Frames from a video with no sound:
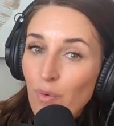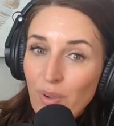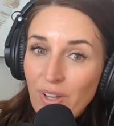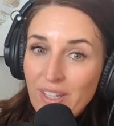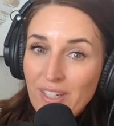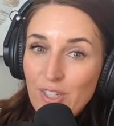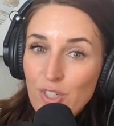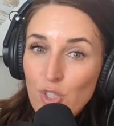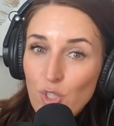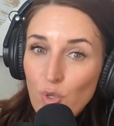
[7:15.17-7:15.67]
we
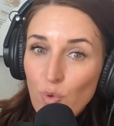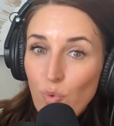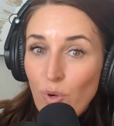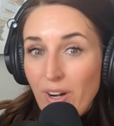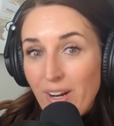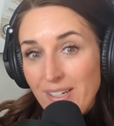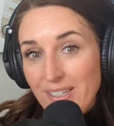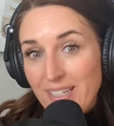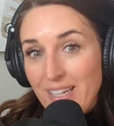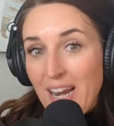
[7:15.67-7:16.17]
get to do what
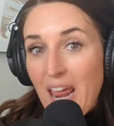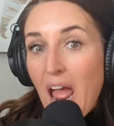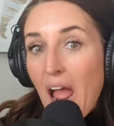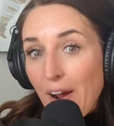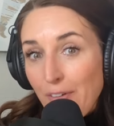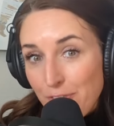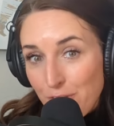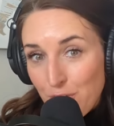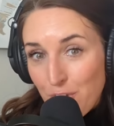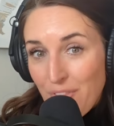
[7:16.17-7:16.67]
I did
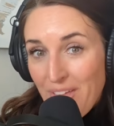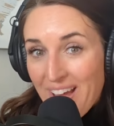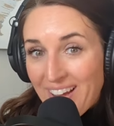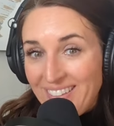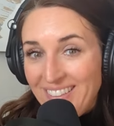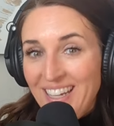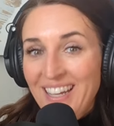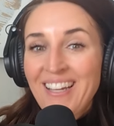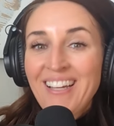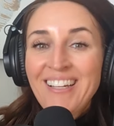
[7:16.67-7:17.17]
after that.